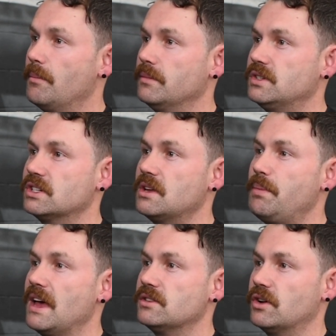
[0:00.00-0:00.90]
Just
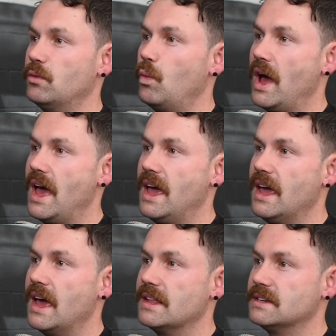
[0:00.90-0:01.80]
depends on where
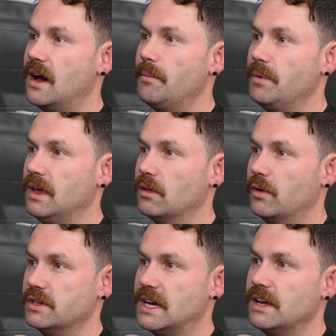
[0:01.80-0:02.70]
he ends up in the
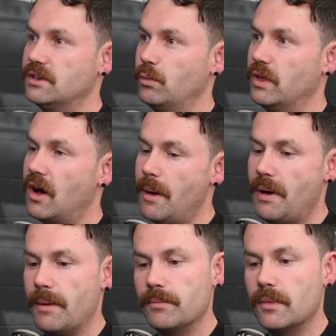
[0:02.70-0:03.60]
rotation with
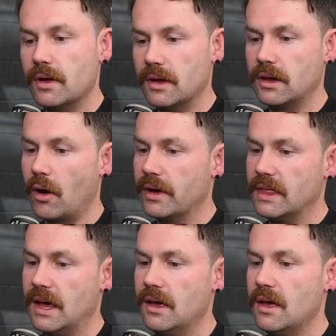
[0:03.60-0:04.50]
IPAP going there.